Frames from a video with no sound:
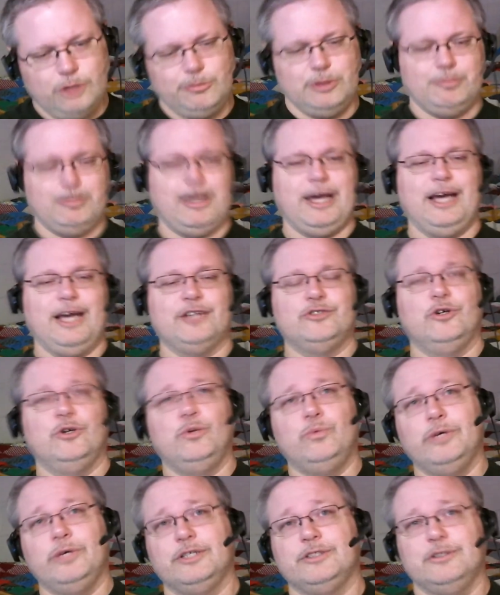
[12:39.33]
and back so
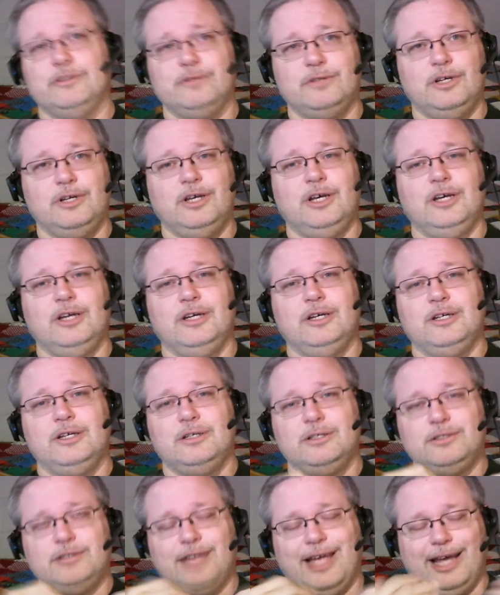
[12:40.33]
it wasn't
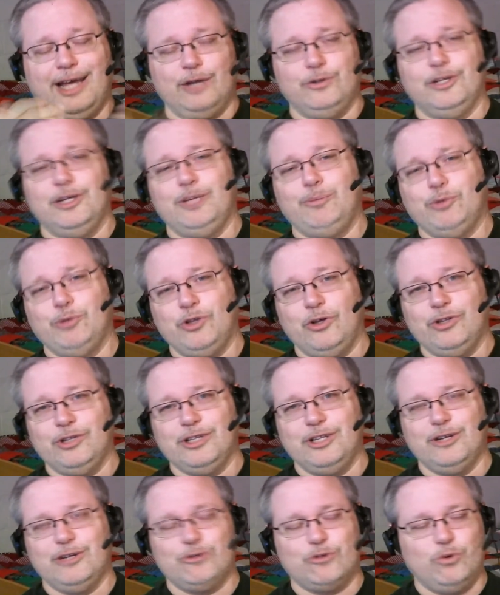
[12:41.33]
tangled up with all the
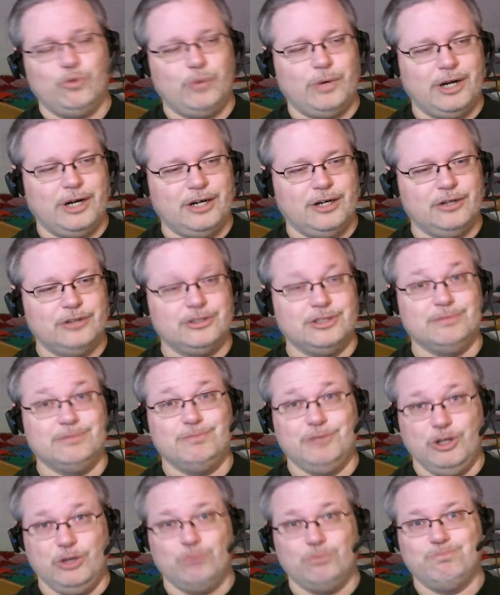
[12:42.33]
electrical wires
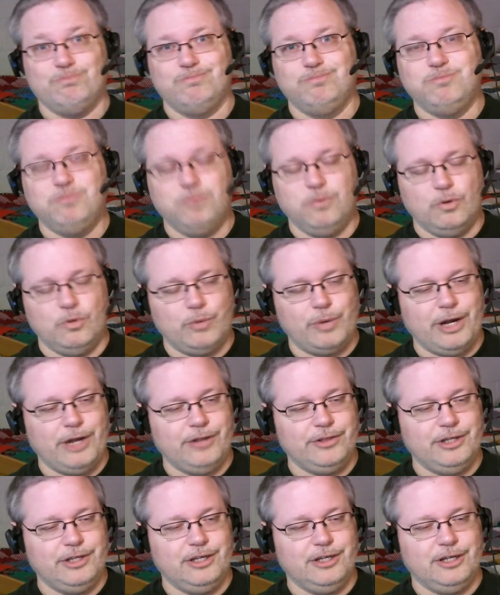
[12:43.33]
and,
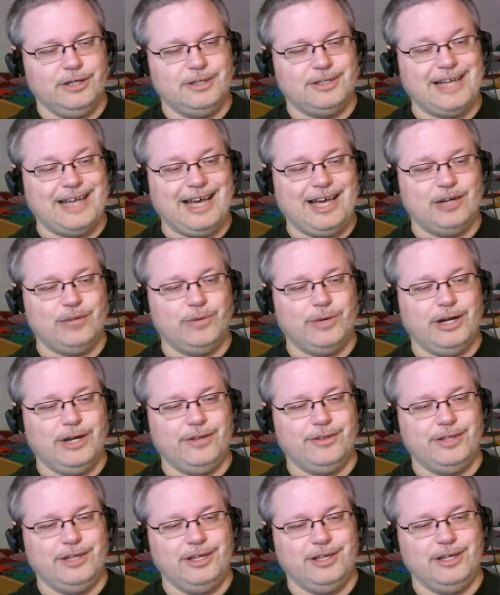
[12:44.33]
around the tied
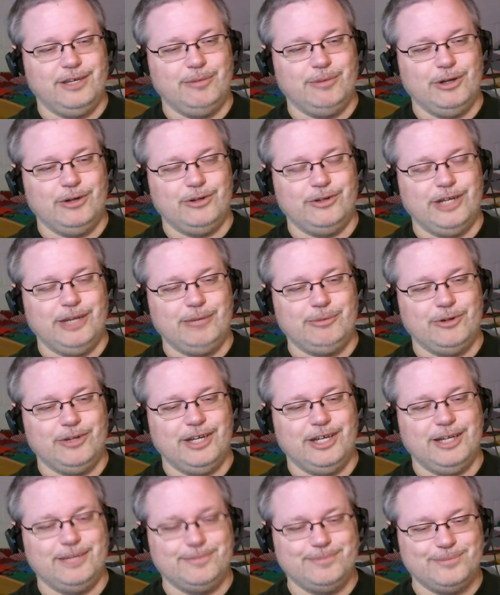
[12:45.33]
around the metal table
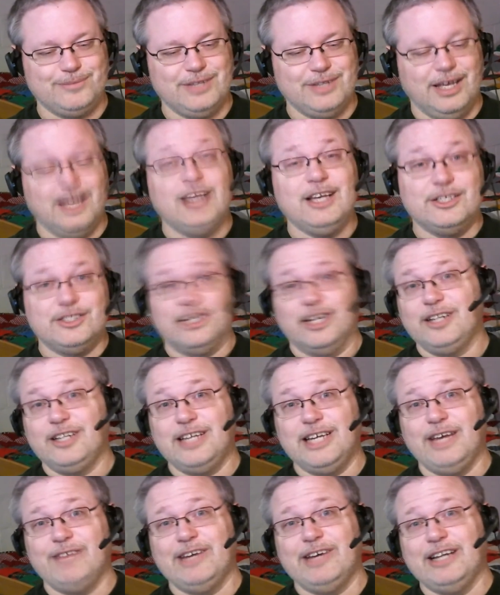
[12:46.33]
leg,
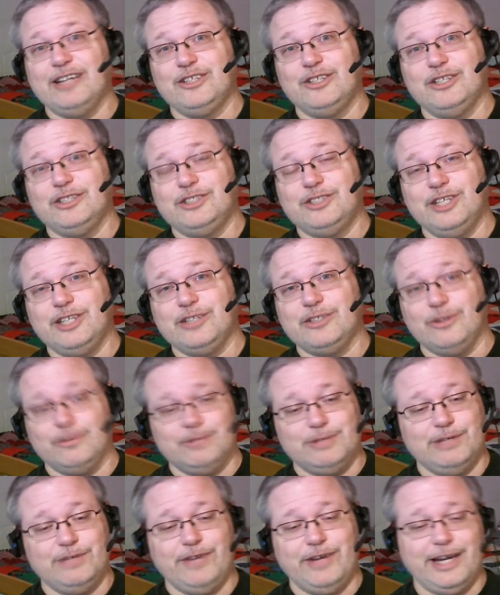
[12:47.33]
suddenly I've got a good signal.
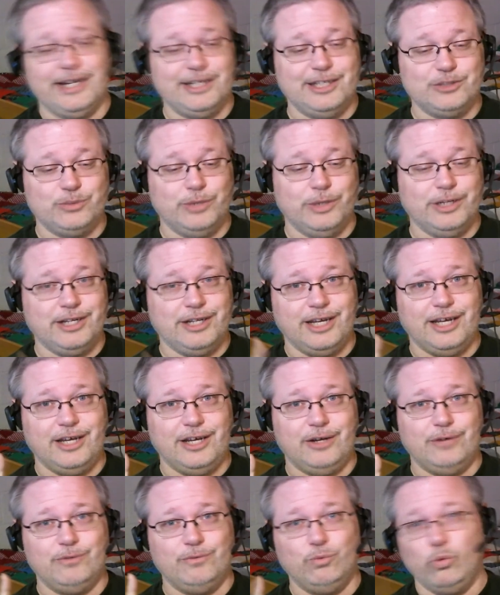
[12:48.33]
In fact, it's went
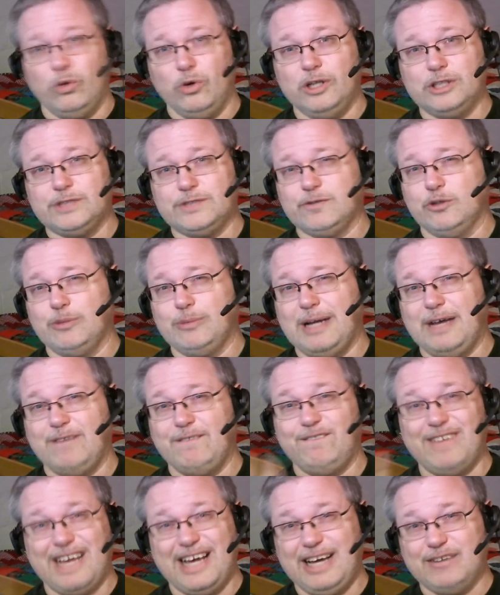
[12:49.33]
down once for about
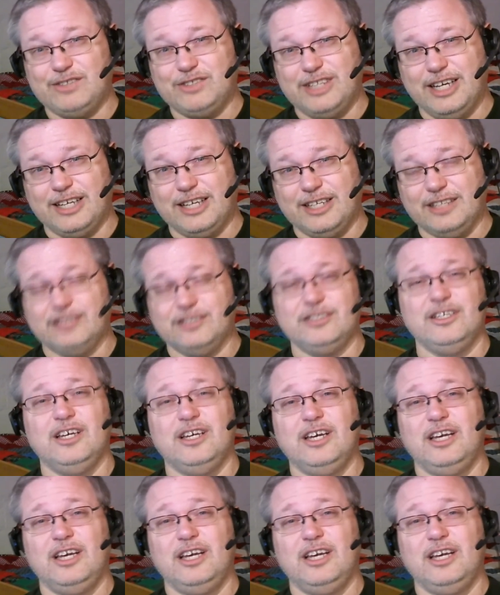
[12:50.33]
5 seconds